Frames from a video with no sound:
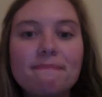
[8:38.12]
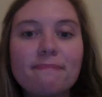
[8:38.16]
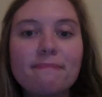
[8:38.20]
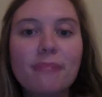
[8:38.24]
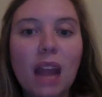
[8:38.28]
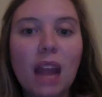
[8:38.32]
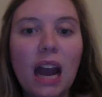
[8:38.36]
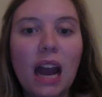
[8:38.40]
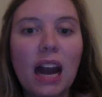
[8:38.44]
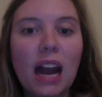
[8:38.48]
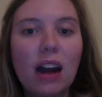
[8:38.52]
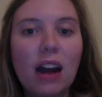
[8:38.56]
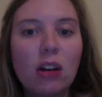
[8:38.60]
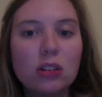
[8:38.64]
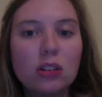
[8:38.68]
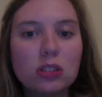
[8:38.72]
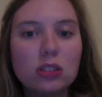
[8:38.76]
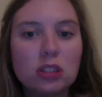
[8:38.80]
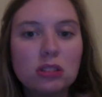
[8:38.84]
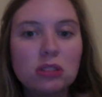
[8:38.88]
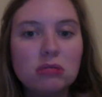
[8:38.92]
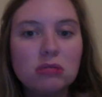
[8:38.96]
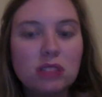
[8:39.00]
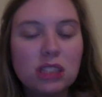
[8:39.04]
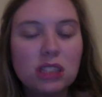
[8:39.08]
I
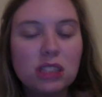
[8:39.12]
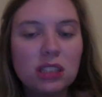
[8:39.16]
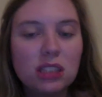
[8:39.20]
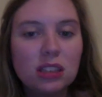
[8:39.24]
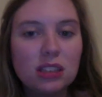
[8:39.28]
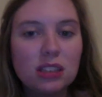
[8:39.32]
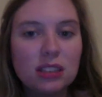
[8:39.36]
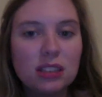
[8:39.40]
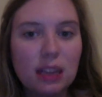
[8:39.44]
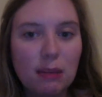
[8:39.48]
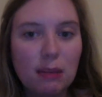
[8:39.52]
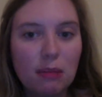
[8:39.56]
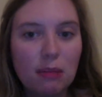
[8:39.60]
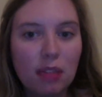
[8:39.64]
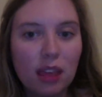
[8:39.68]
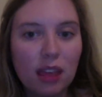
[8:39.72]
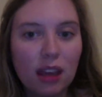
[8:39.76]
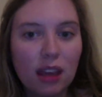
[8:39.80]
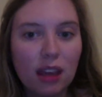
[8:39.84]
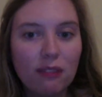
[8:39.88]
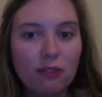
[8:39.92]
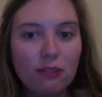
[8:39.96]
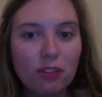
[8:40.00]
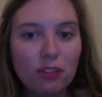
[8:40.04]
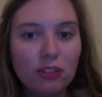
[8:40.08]
also did the same
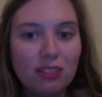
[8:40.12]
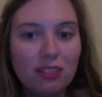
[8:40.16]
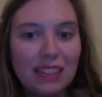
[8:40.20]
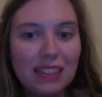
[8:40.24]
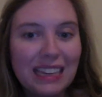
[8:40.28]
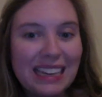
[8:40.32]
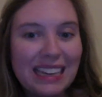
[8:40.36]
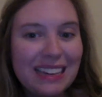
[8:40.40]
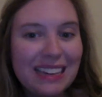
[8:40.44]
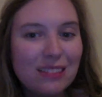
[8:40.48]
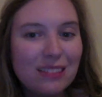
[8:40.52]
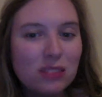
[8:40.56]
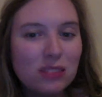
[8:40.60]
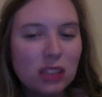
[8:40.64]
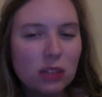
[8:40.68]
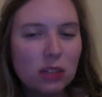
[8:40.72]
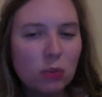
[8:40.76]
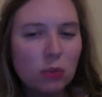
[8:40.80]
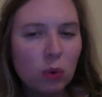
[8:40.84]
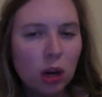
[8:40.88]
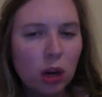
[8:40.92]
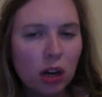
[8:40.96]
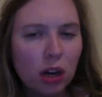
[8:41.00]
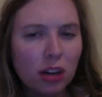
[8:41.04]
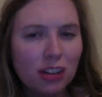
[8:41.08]
thing for Thieves
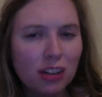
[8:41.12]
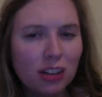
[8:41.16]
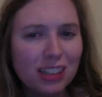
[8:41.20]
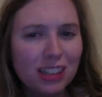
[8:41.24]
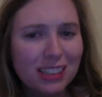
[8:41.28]
in water.